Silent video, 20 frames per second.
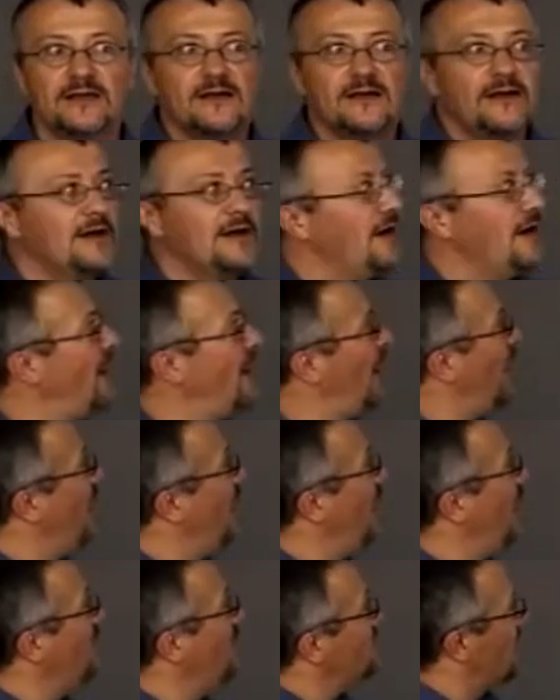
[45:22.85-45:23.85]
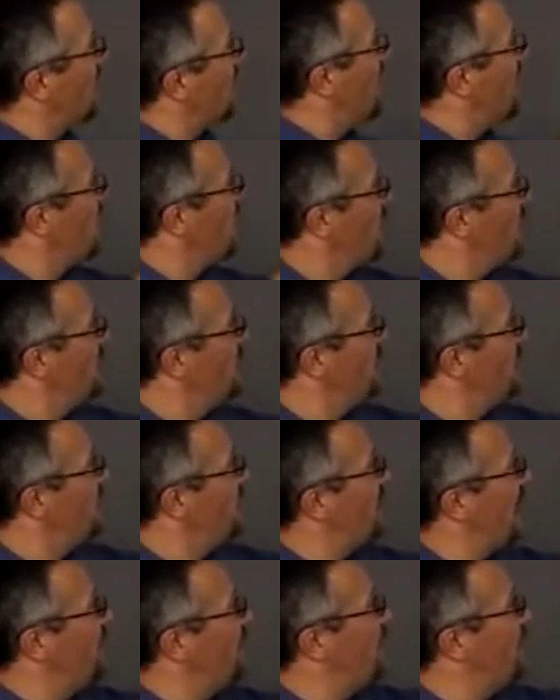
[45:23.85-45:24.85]
Uh, some are really
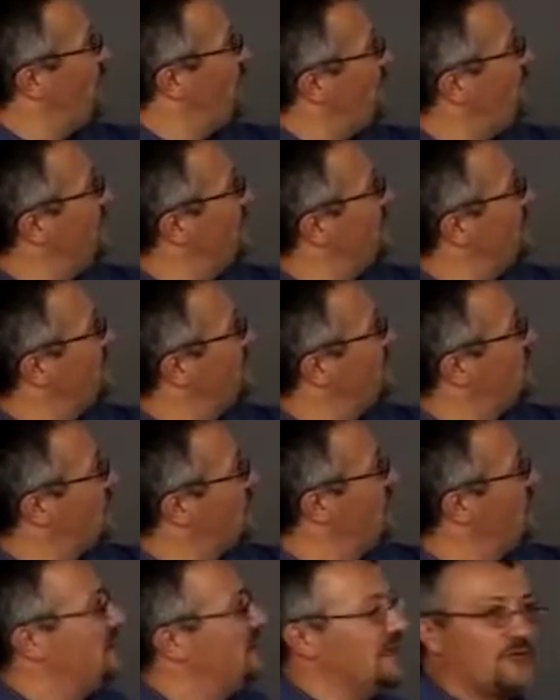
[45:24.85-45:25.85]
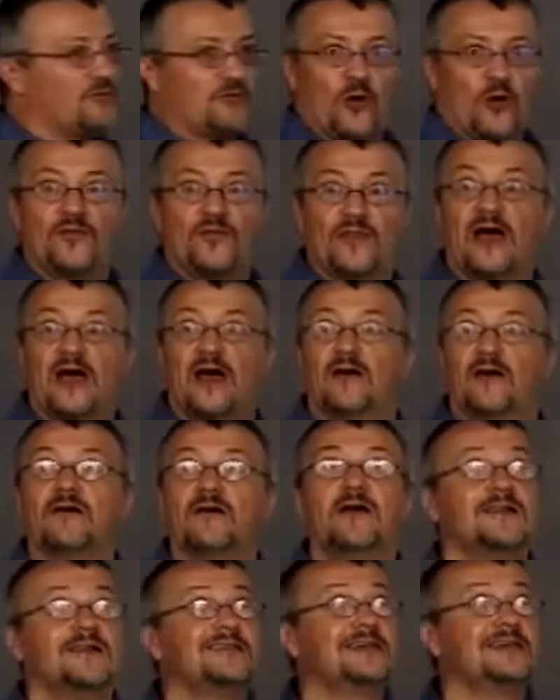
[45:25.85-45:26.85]
good, have rapid seedling growth now.
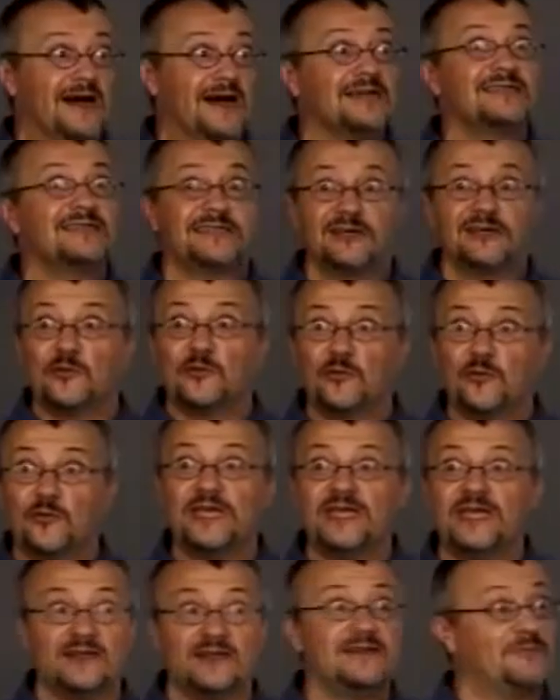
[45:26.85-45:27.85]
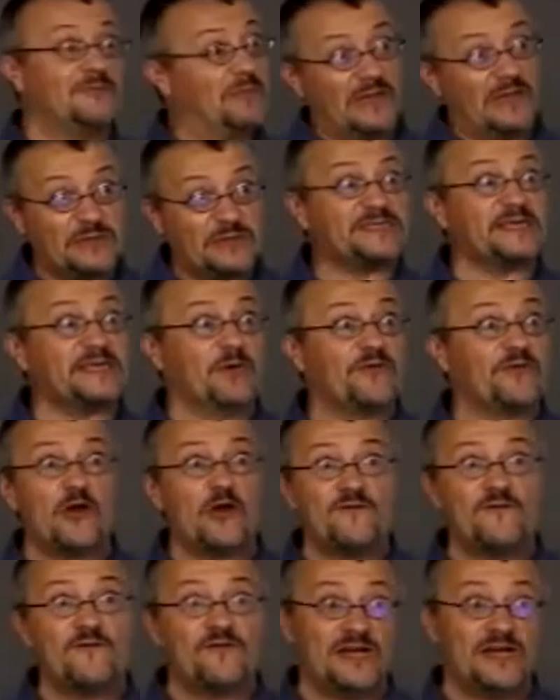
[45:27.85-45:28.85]
The ideal weed, and maybe some of our
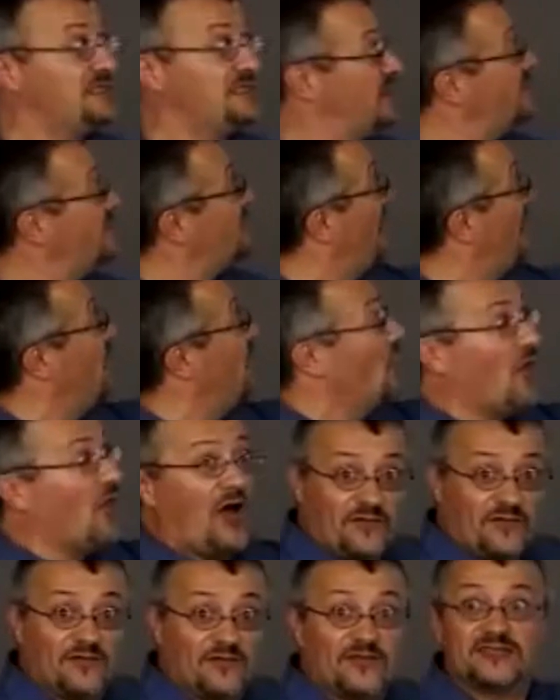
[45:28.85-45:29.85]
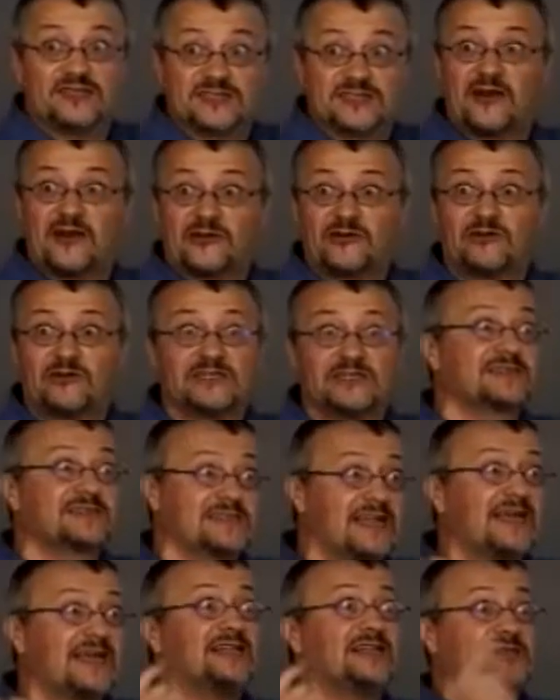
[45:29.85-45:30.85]
invasives, have a lot of these characteristics.
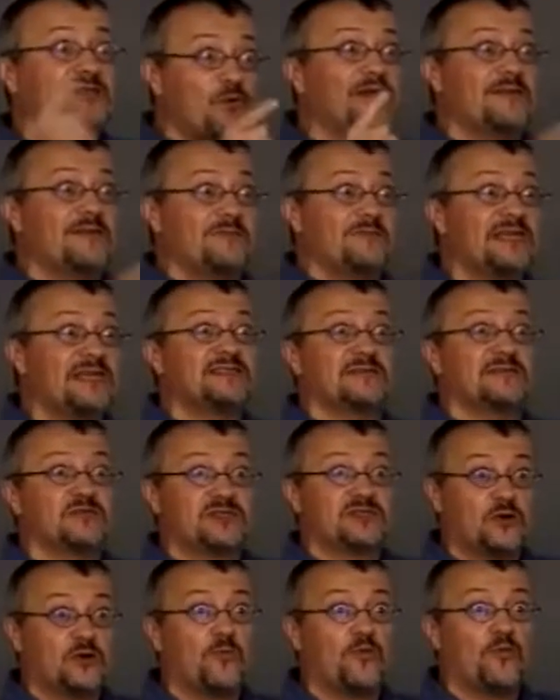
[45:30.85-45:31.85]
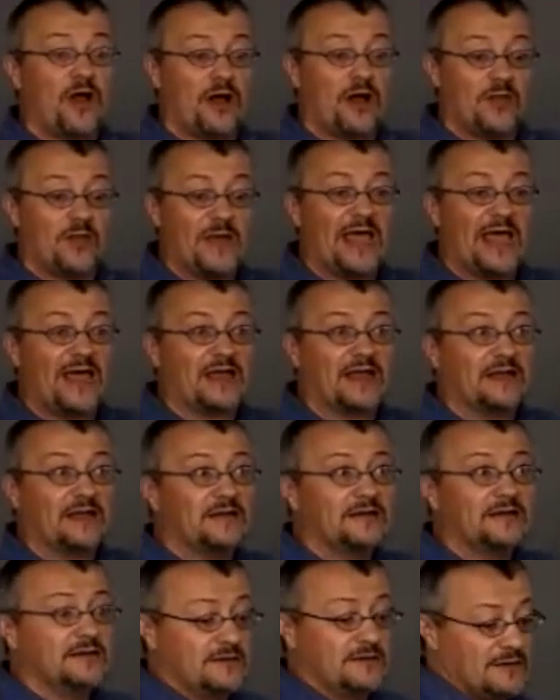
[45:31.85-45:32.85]
That's why it makes them so problematic.
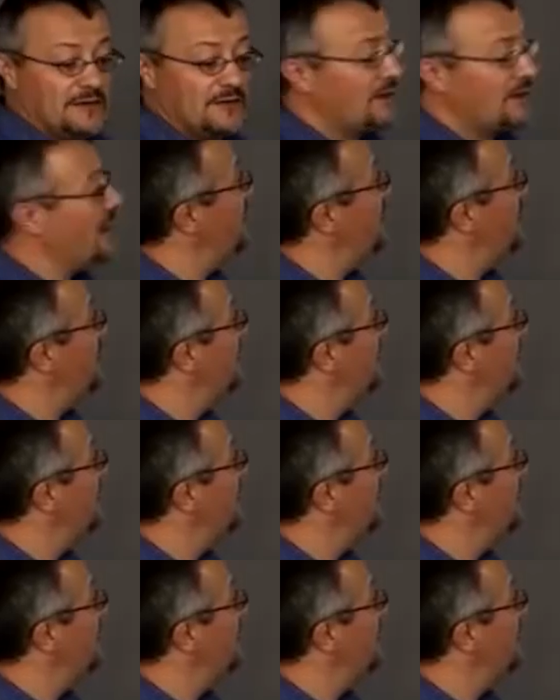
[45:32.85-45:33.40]
Okay?